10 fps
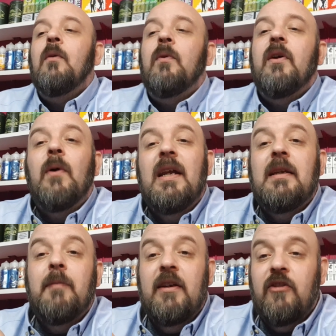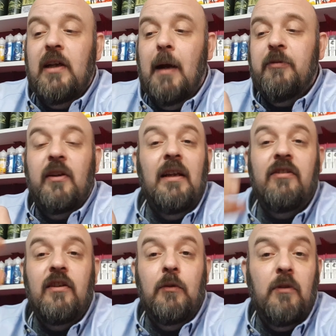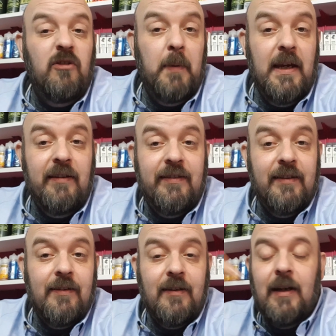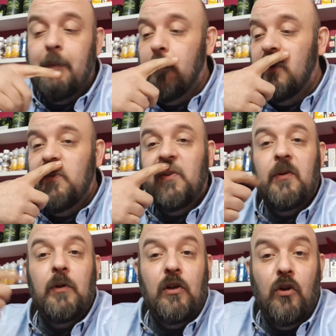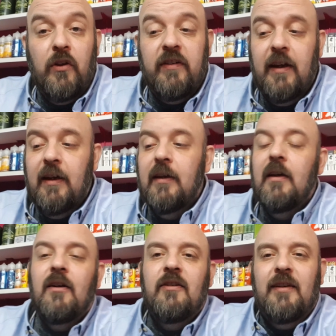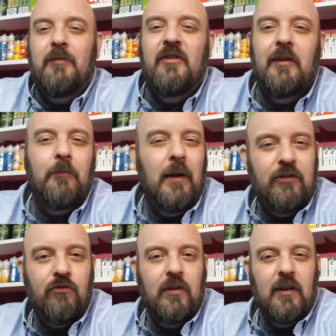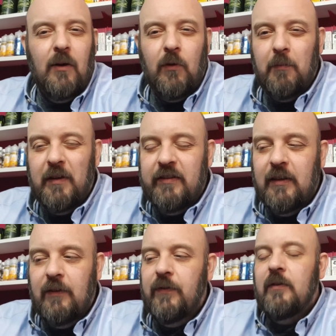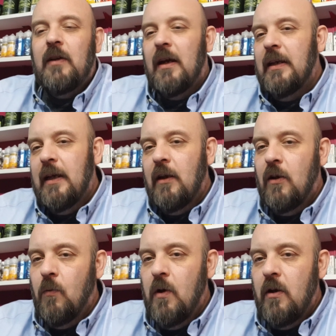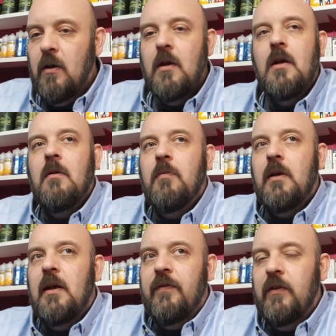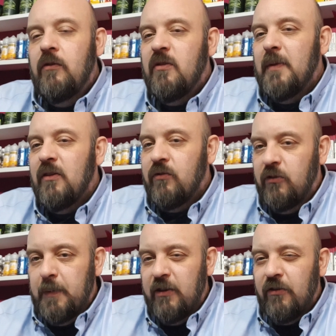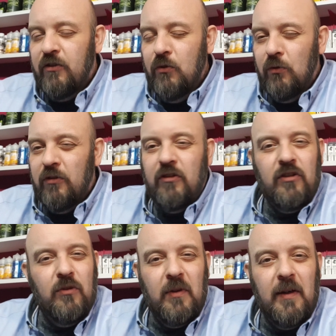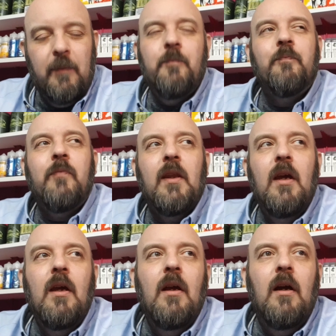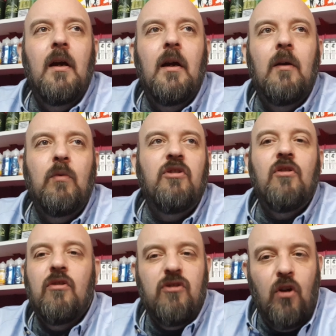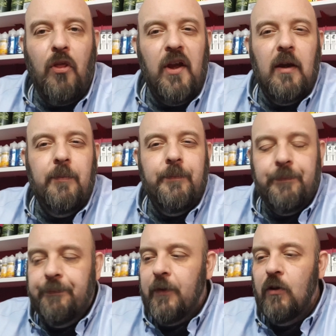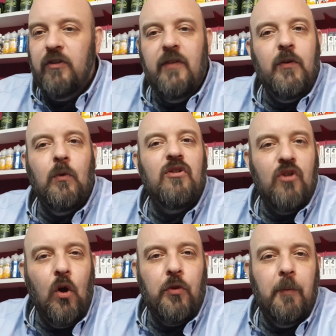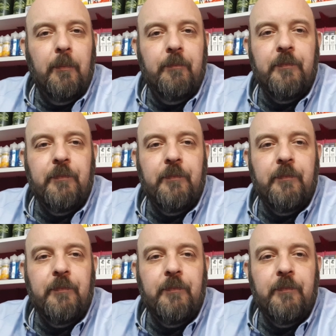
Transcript: without any major gaps, unless you're doing a spaced pattern, which we'll do in another day because I'm still mastering that one myself. I can get it to work, but I have to use some extra special tools to do that, uh, which cost nothing because everyone's got them.